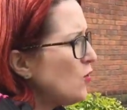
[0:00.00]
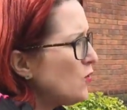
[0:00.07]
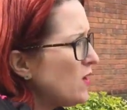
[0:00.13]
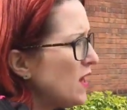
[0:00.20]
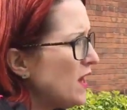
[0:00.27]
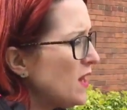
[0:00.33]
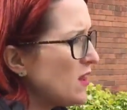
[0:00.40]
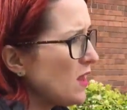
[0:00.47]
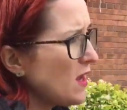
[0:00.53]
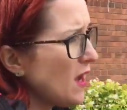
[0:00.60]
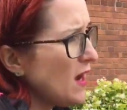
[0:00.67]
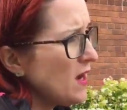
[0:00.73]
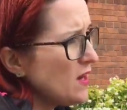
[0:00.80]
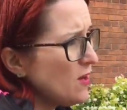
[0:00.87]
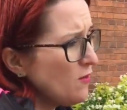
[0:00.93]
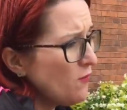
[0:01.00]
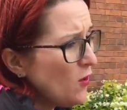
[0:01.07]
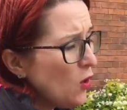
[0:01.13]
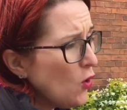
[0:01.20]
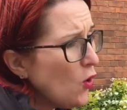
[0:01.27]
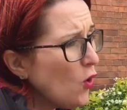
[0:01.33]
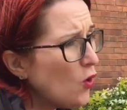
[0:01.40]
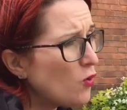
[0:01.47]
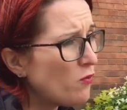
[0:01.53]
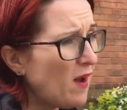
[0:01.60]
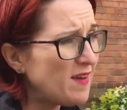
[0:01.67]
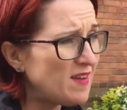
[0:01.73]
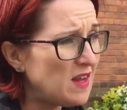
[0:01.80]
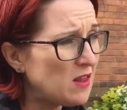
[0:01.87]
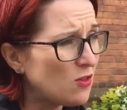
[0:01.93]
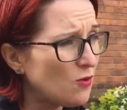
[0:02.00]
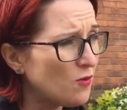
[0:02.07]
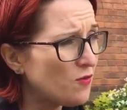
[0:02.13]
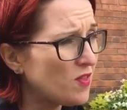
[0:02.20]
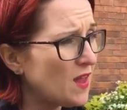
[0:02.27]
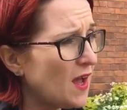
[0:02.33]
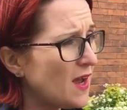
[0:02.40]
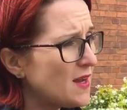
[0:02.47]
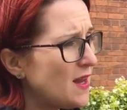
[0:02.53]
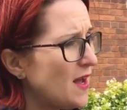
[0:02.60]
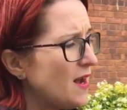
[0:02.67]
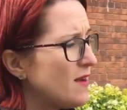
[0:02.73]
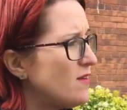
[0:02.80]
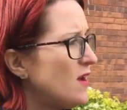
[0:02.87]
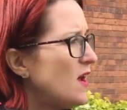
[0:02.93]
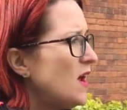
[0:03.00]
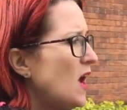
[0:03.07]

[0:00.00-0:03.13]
your needs are kind of already sort of sidelined,